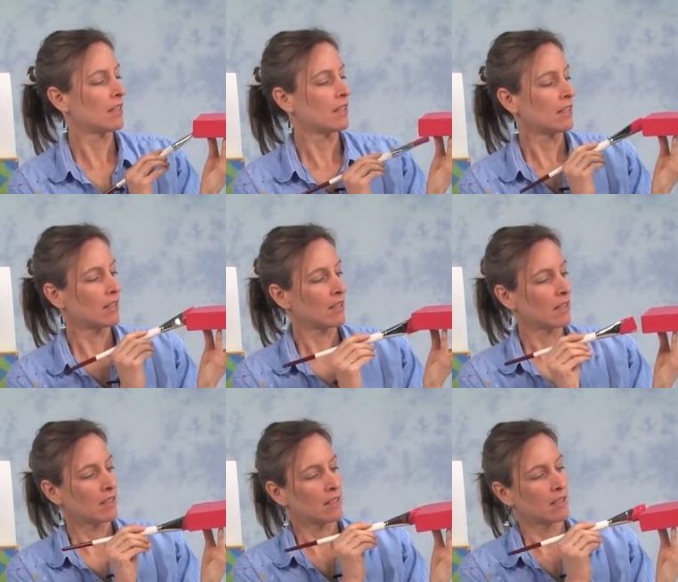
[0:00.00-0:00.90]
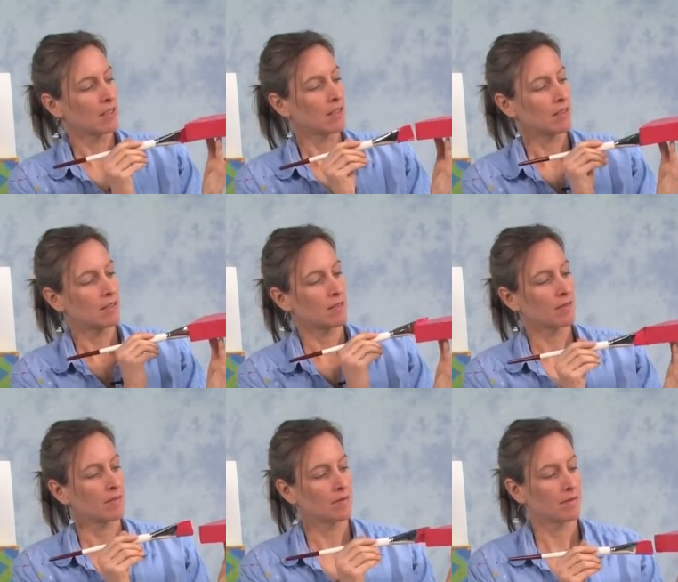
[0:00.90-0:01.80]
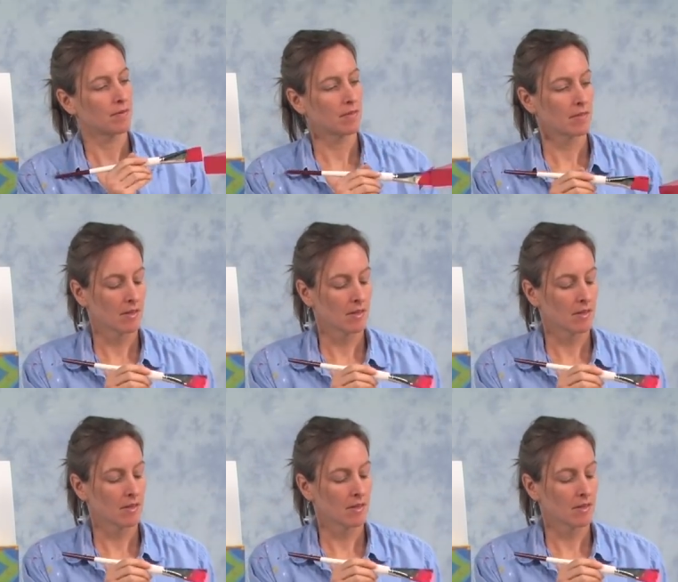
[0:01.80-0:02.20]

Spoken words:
Nobody speaks.